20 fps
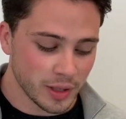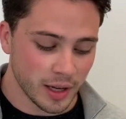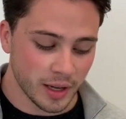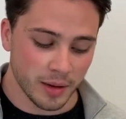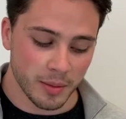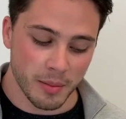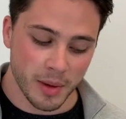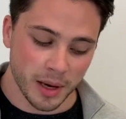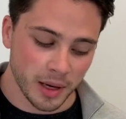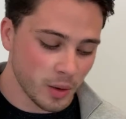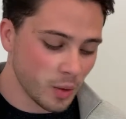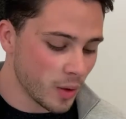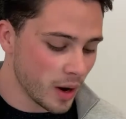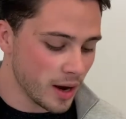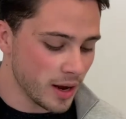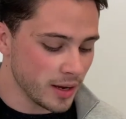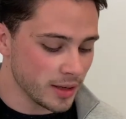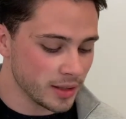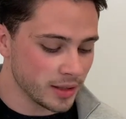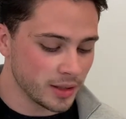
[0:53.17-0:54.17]
in many
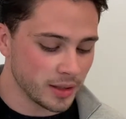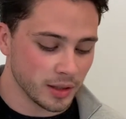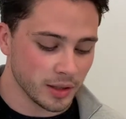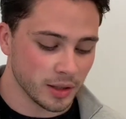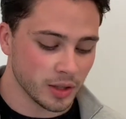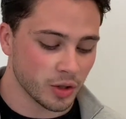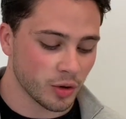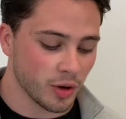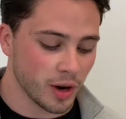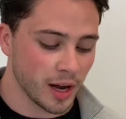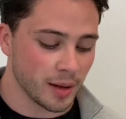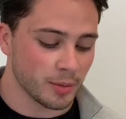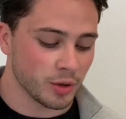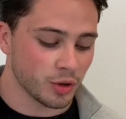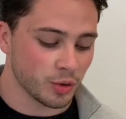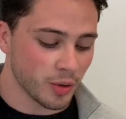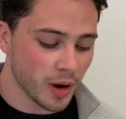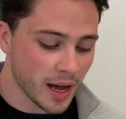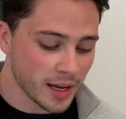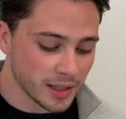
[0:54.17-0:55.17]
ways to describe
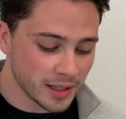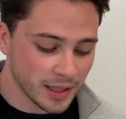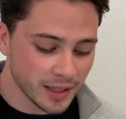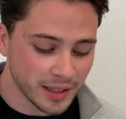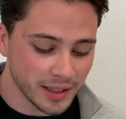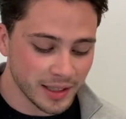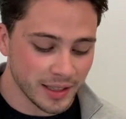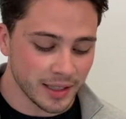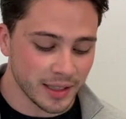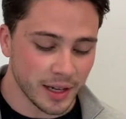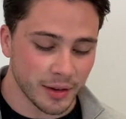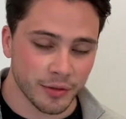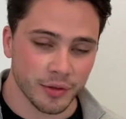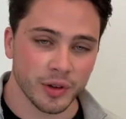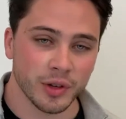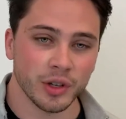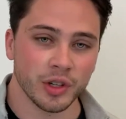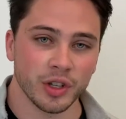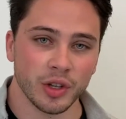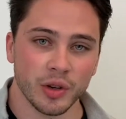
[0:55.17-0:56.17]
drastically
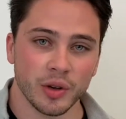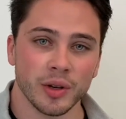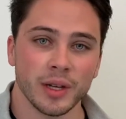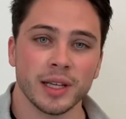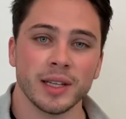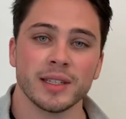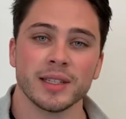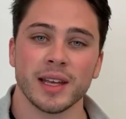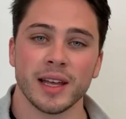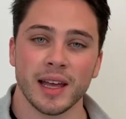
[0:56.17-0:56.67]
different duties